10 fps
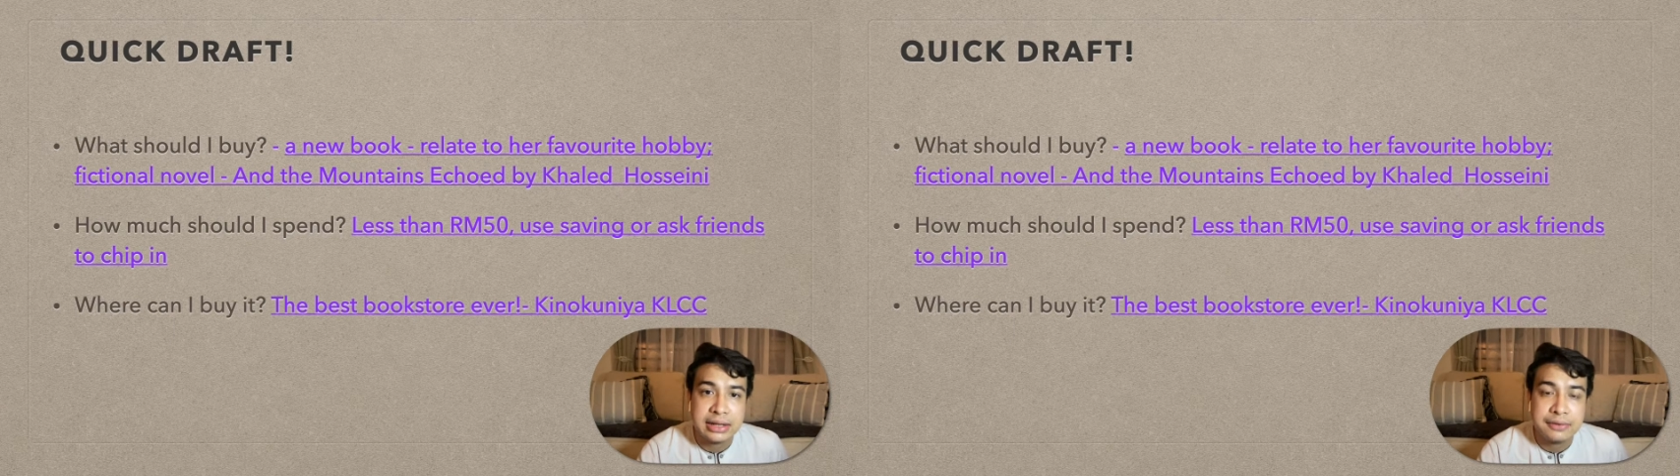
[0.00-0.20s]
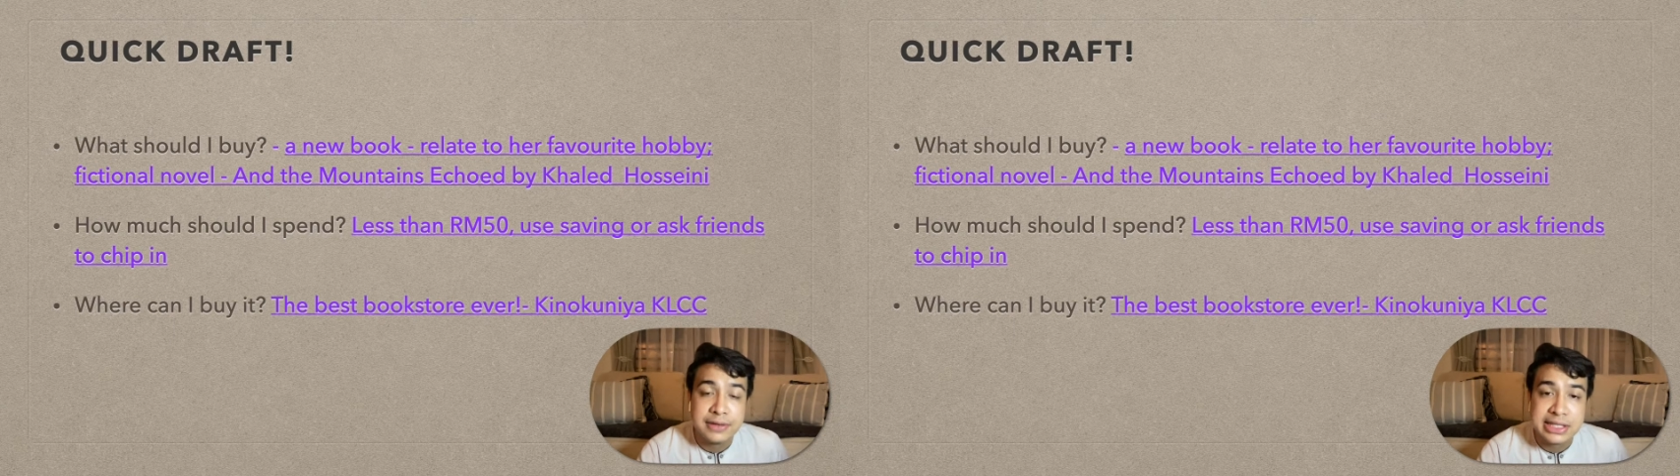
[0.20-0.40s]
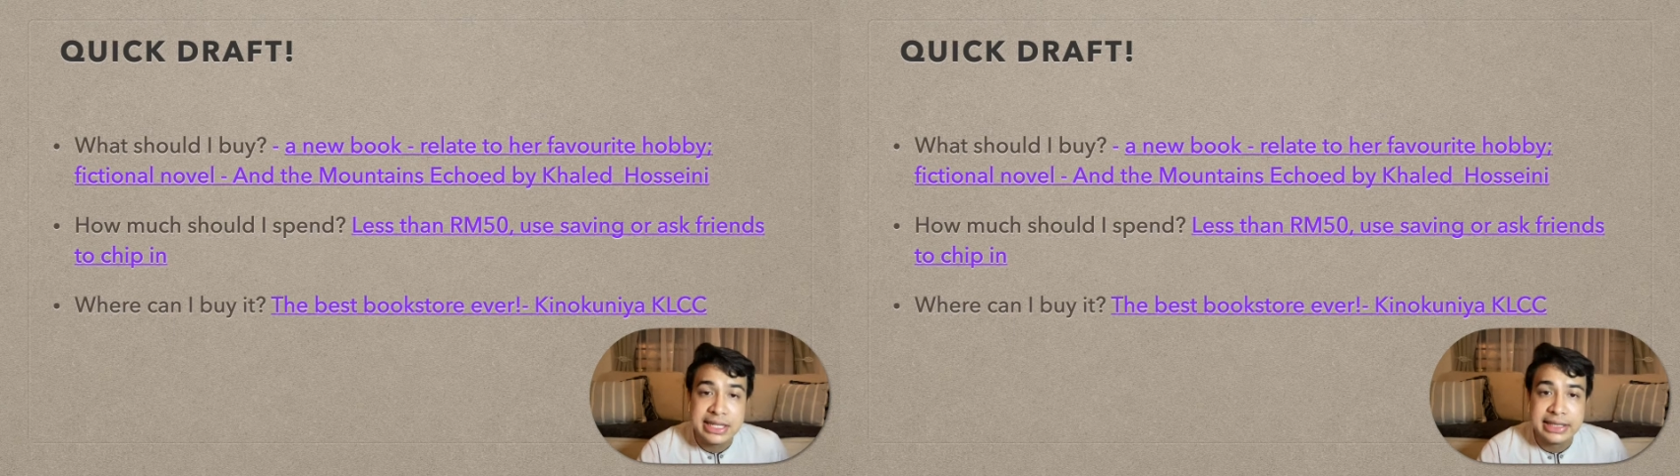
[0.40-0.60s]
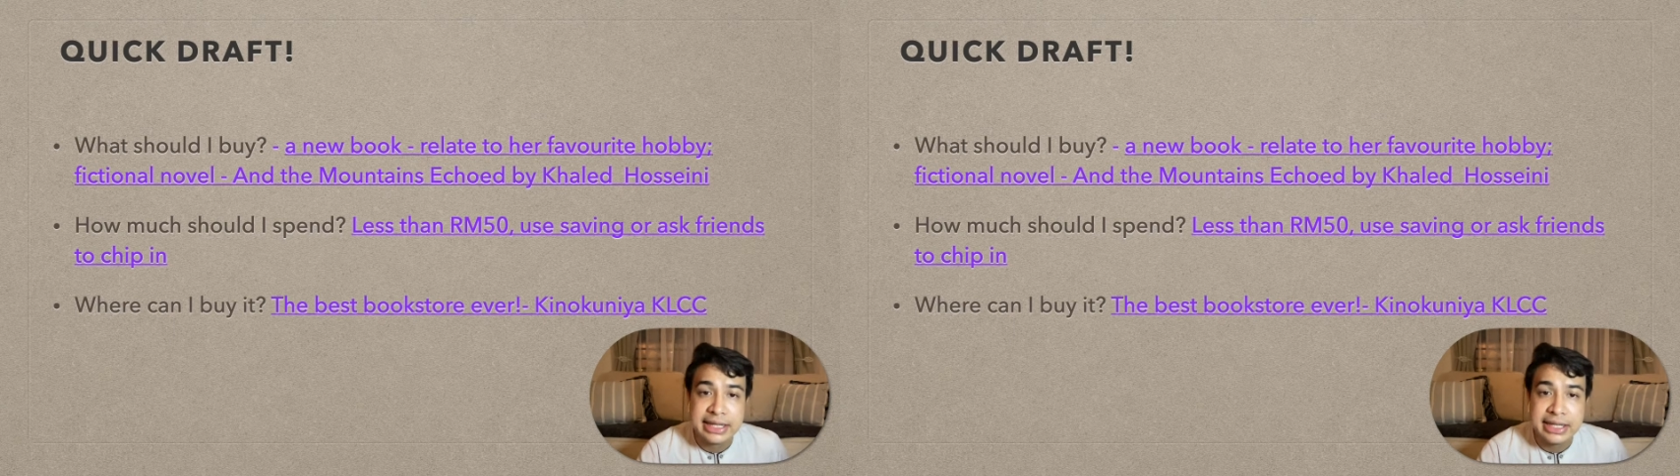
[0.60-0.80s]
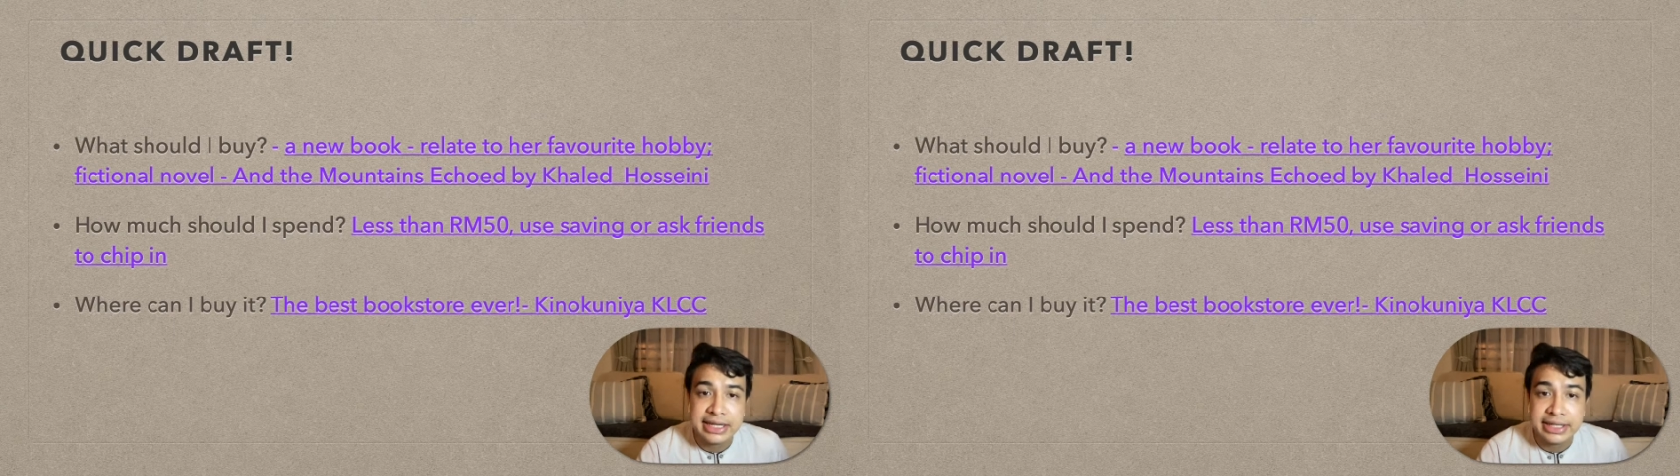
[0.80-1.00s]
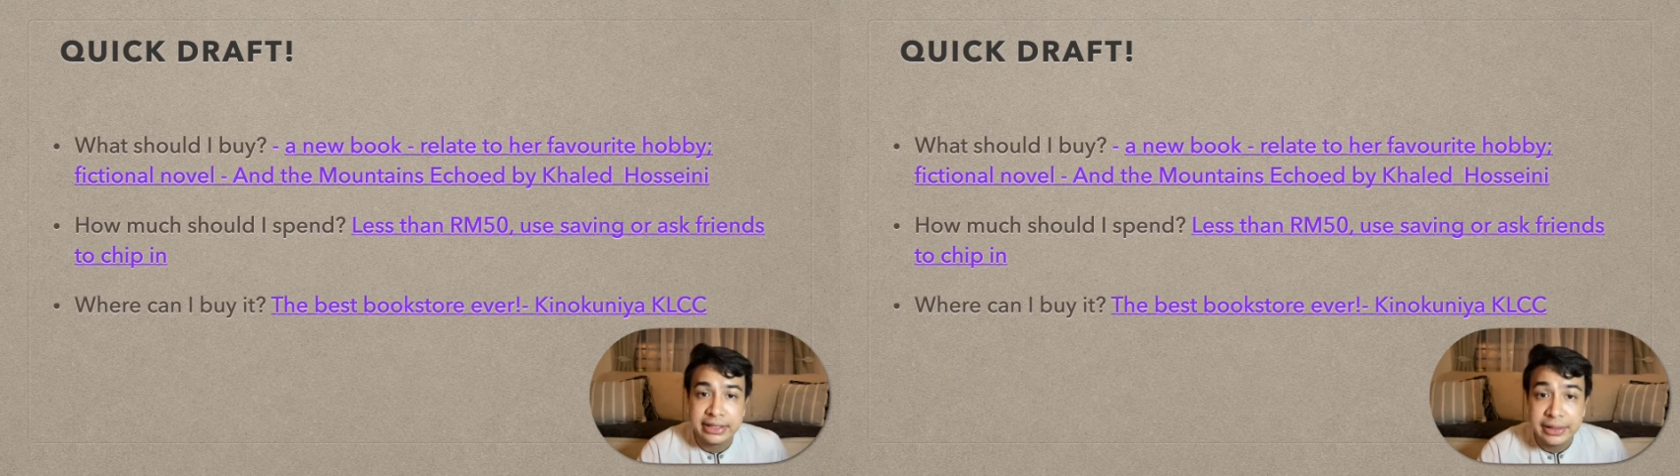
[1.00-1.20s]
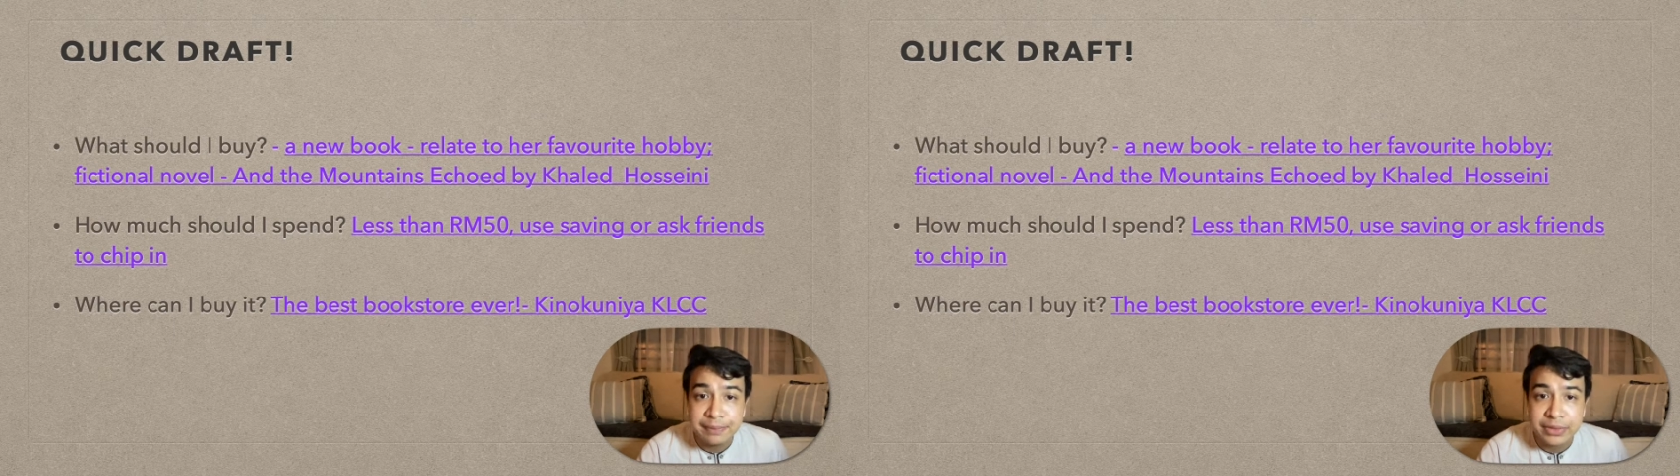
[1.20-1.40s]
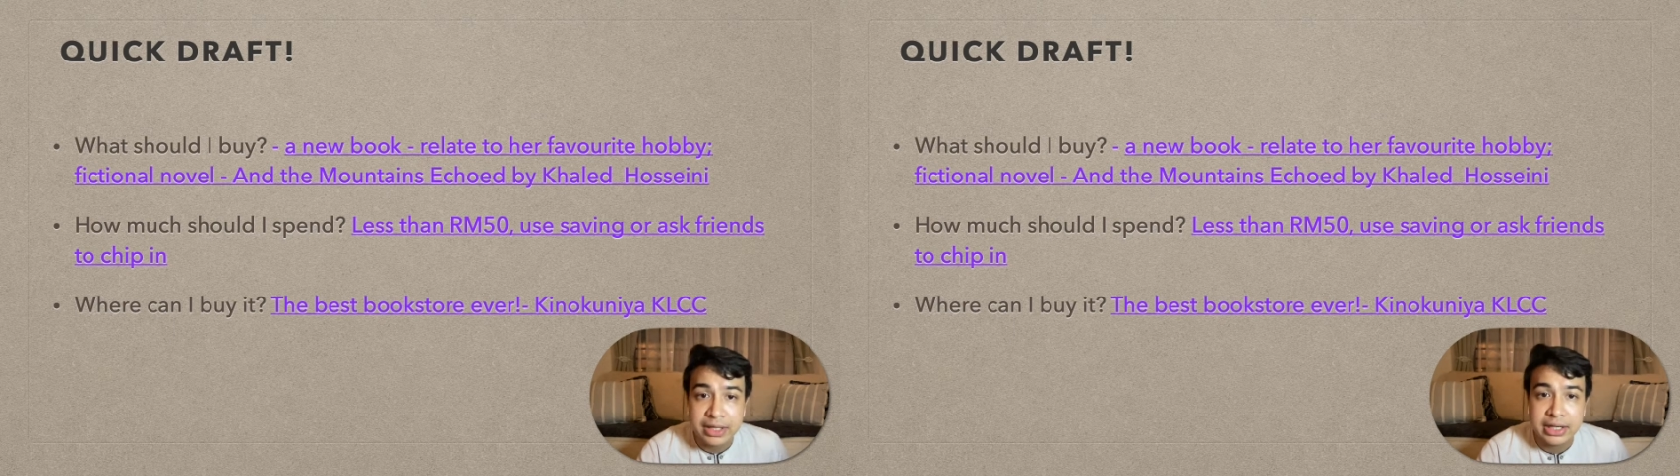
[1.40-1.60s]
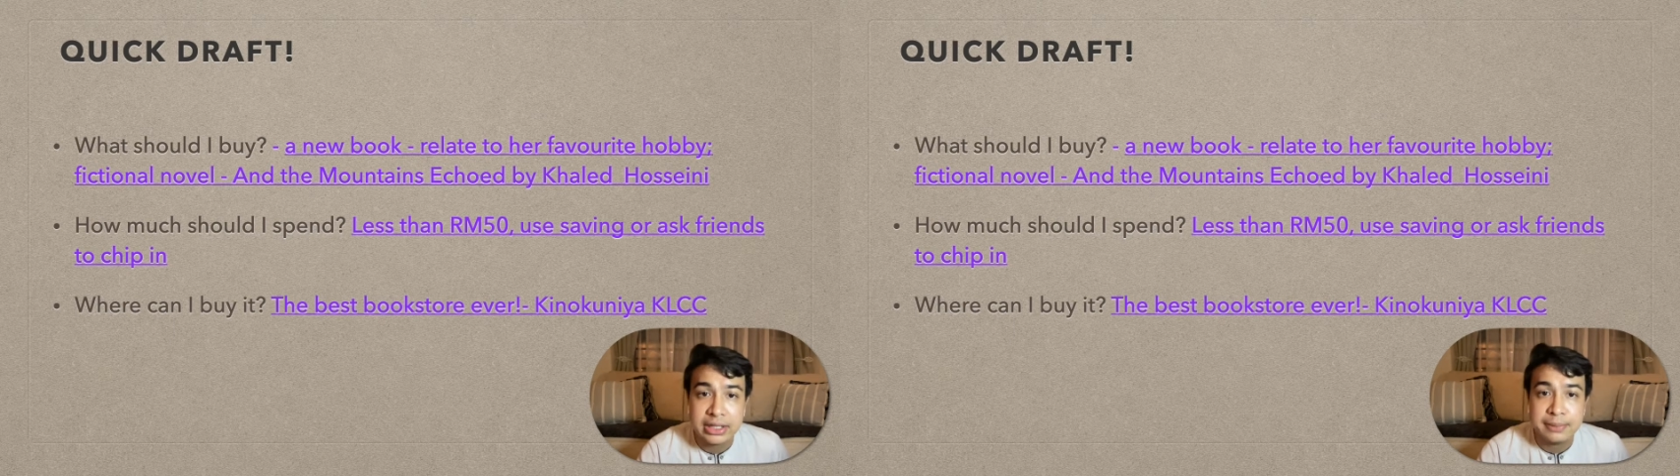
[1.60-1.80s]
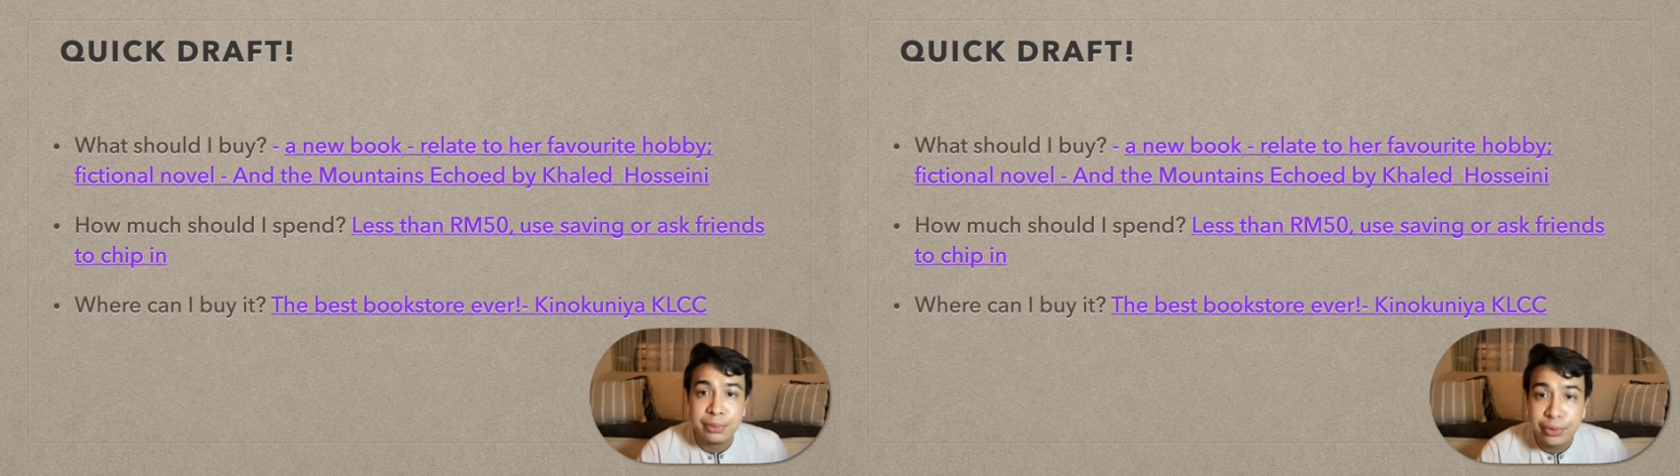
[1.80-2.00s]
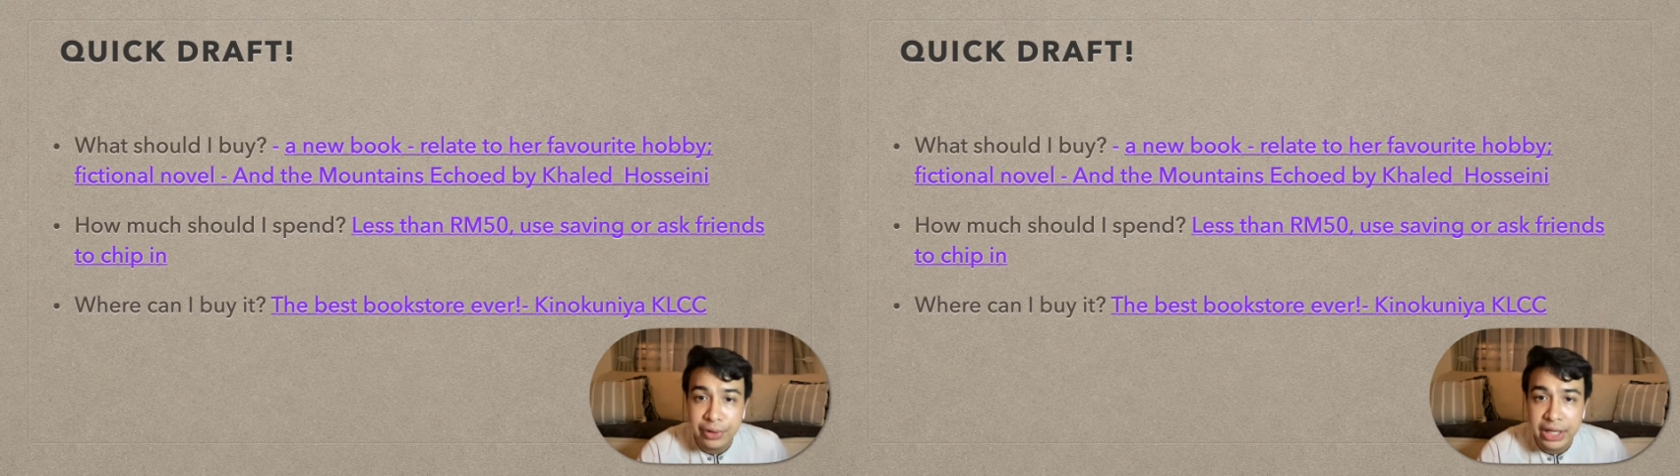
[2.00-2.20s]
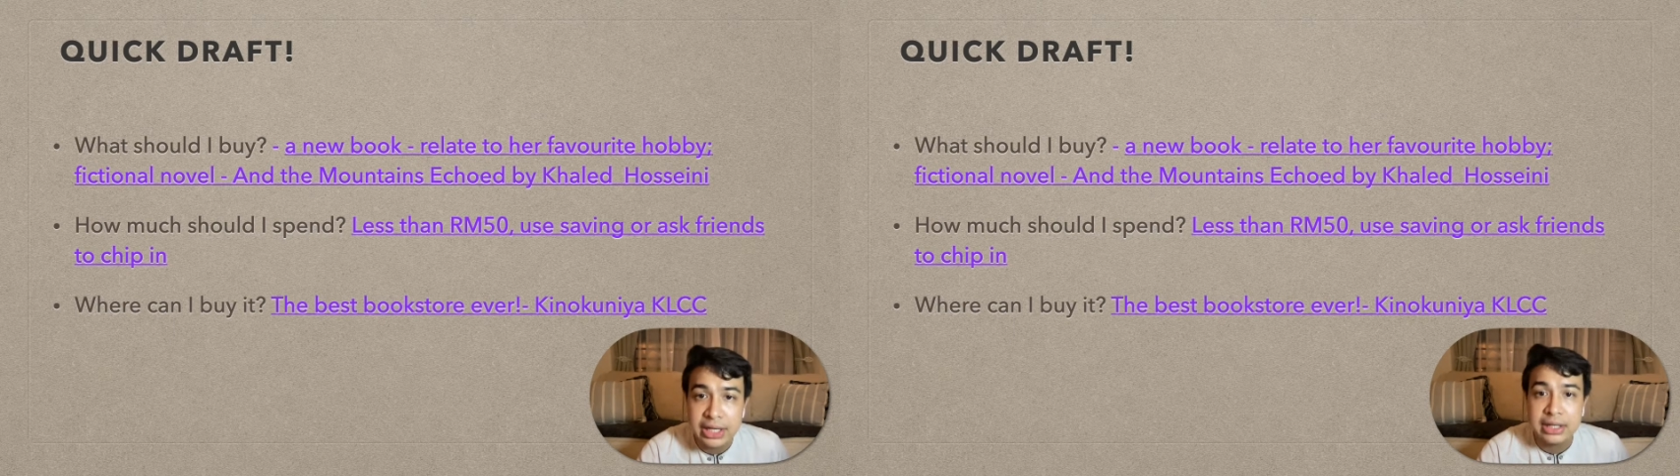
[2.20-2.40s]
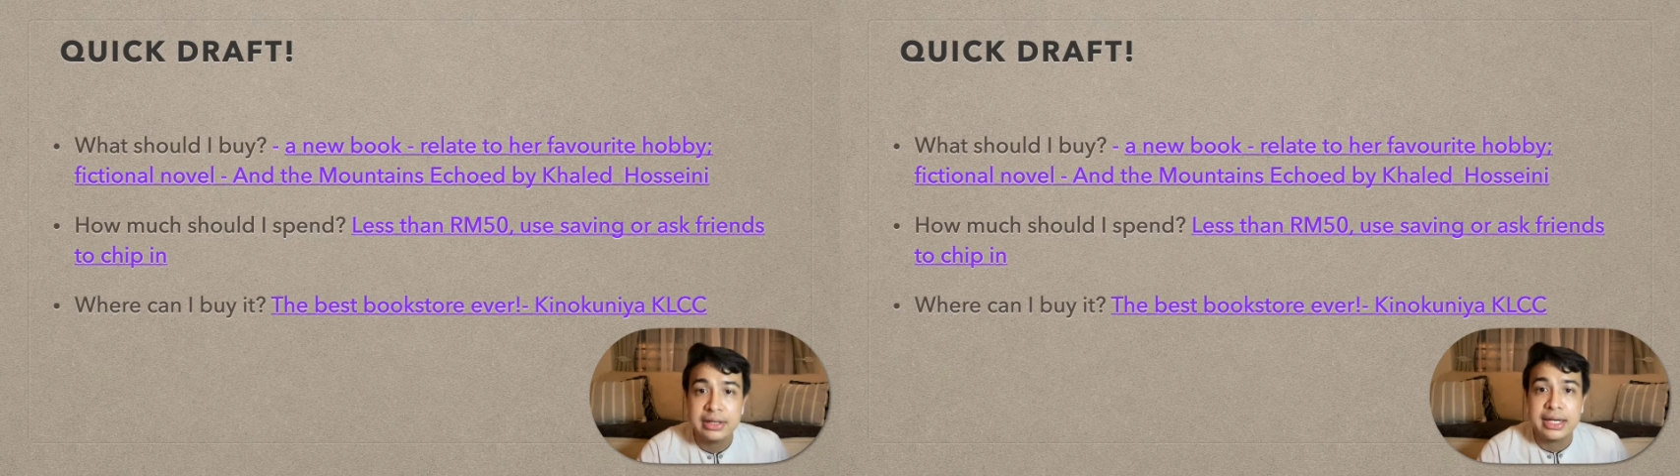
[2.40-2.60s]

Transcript: Firstly, tadi ada the point,